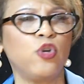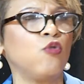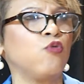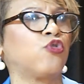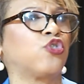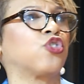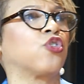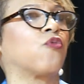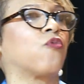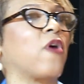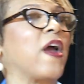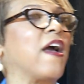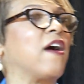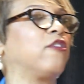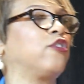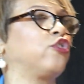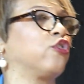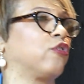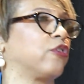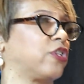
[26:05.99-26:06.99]
you
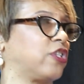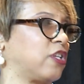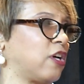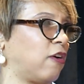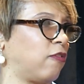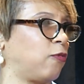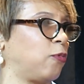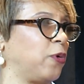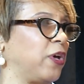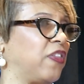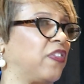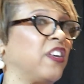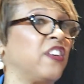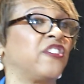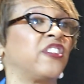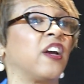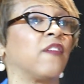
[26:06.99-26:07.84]
surround yourself with is